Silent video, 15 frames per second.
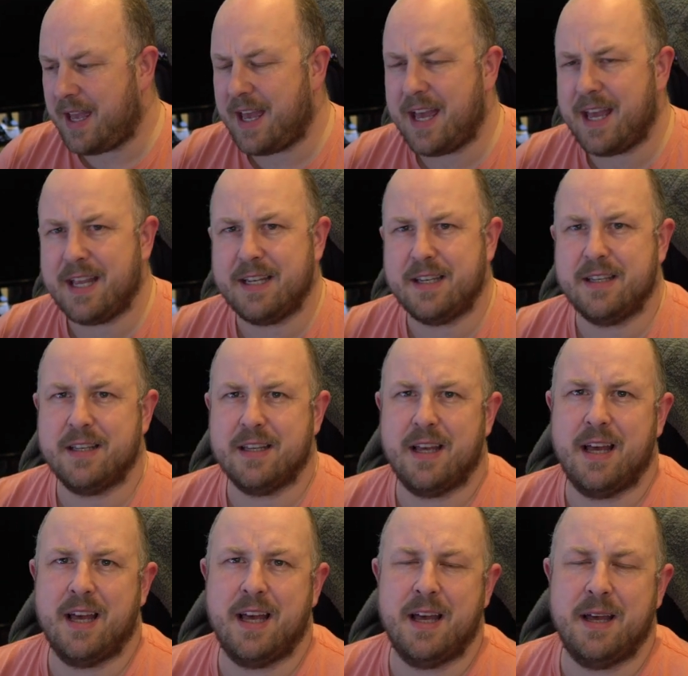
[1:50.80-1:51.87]

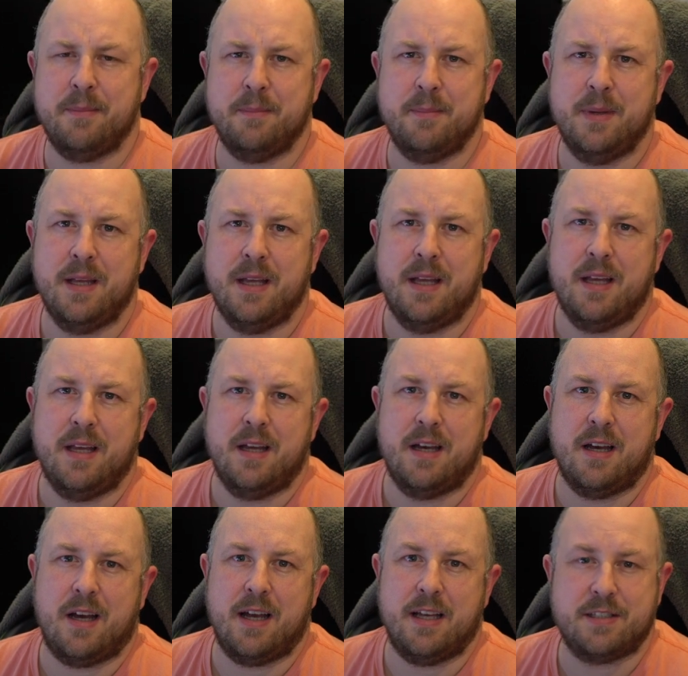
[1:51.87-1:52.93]
And
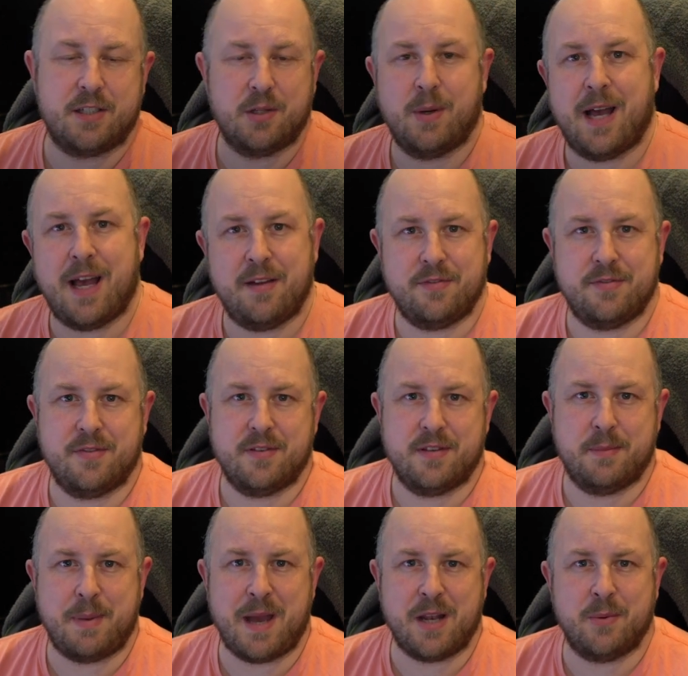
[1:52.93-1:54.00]
I still
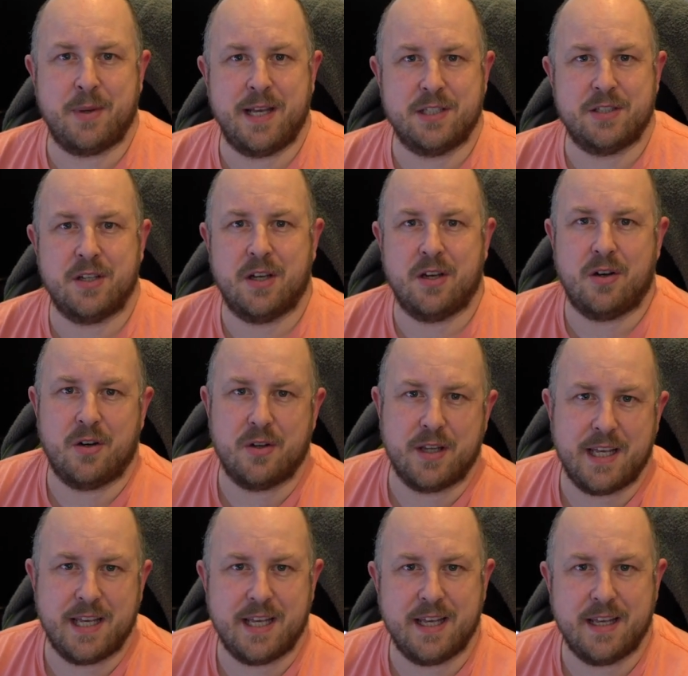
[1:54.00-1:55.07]
have the panel heater
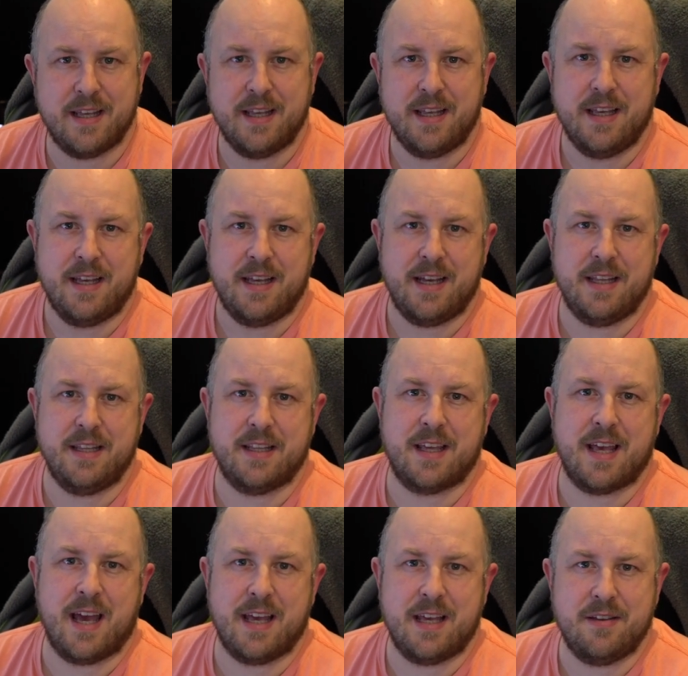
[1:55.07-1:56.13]
on here in the
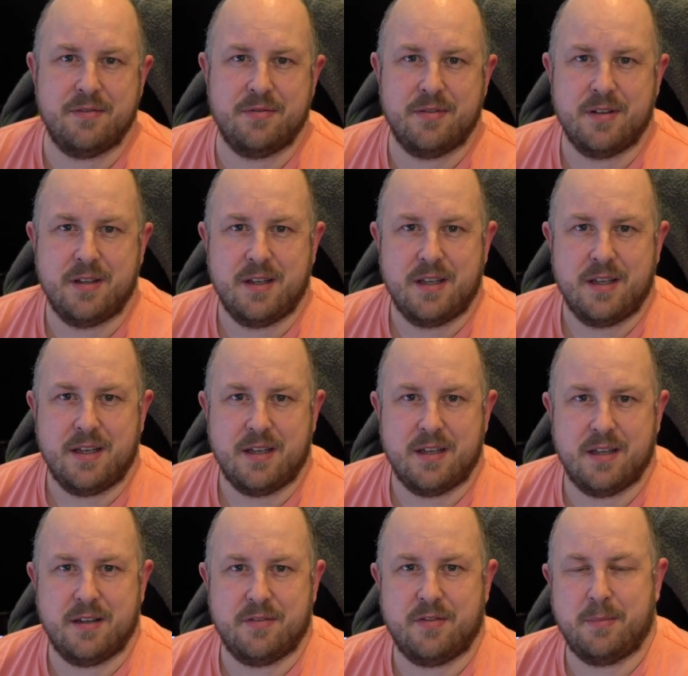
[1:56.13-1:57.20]
cave
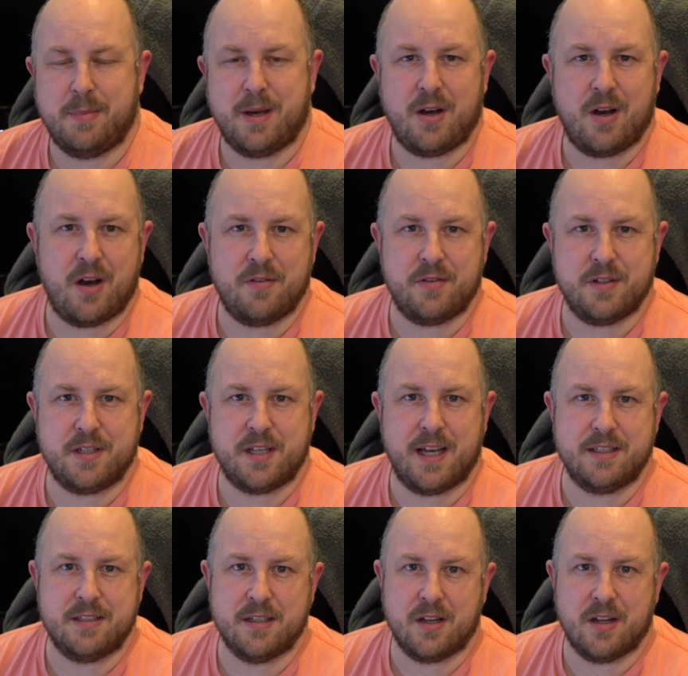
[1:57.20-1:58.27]
for about half of the
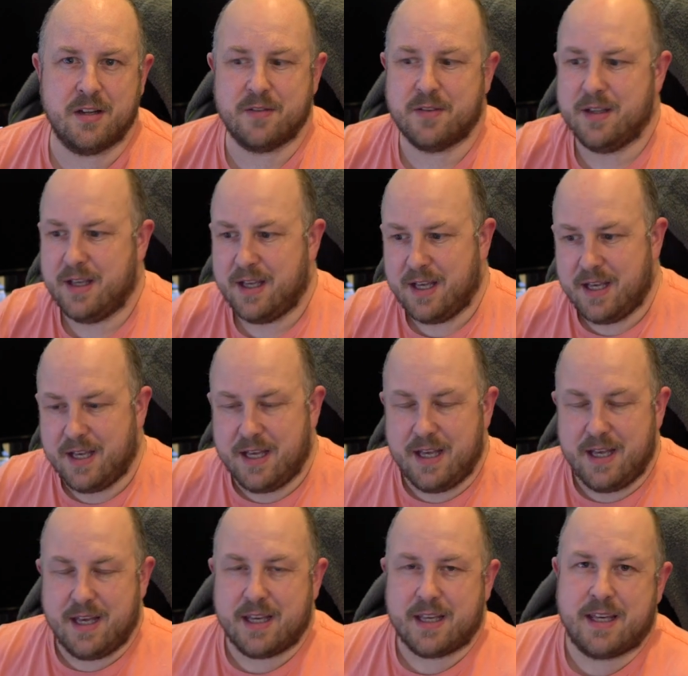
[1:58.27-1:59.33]
day to kind of
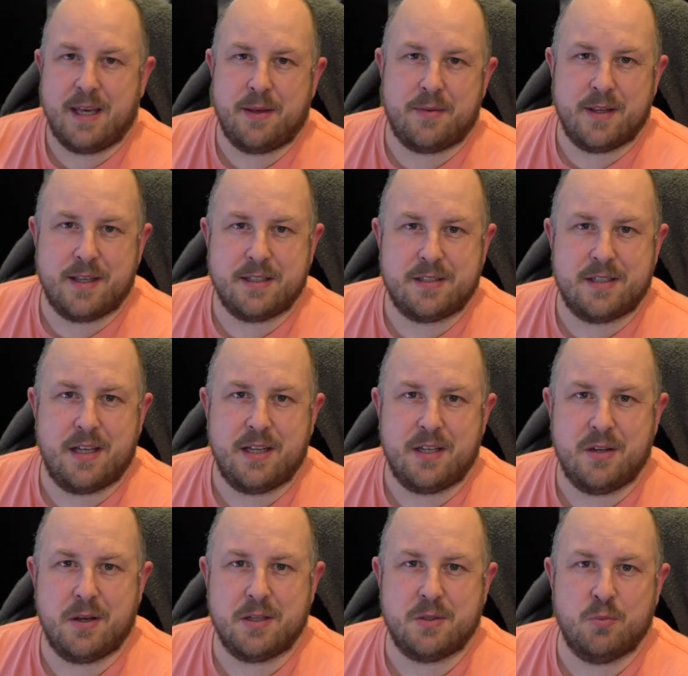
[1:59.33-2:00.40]
keep things
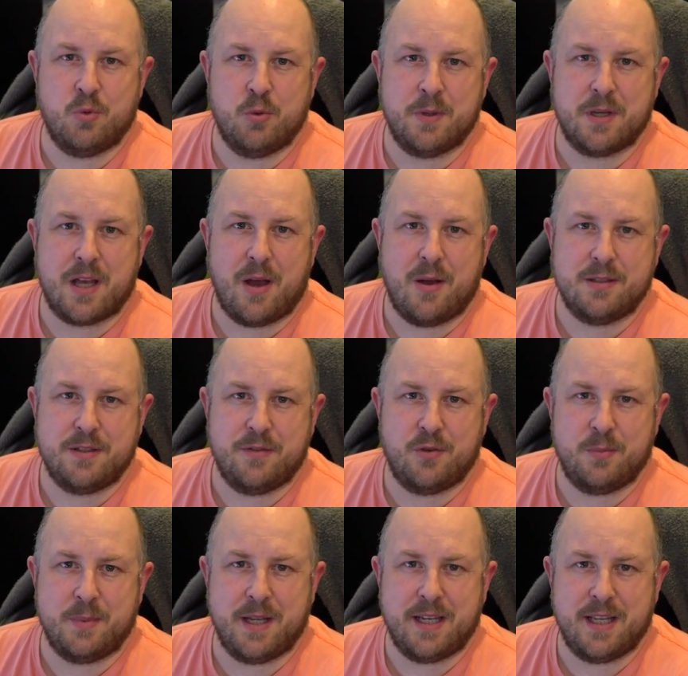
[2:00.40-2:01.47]
nice and warm and cozy
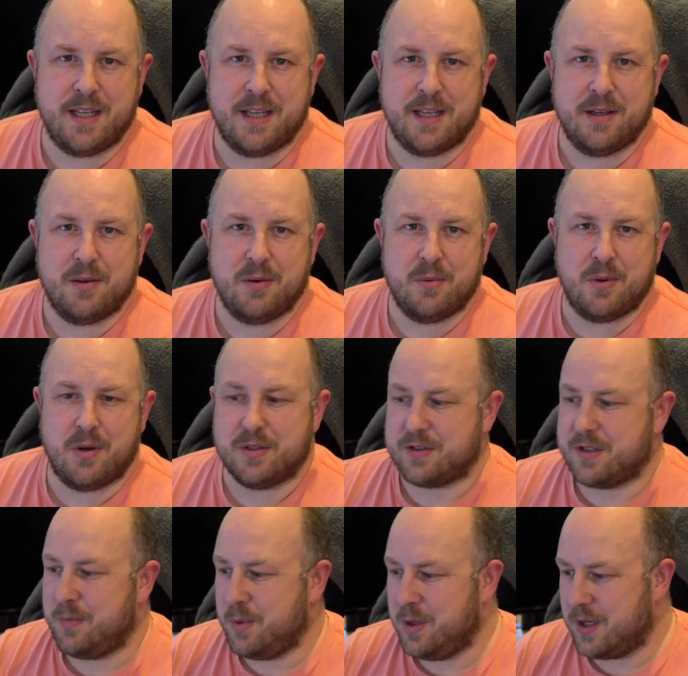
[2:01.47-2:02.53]
for me in here whilst I'm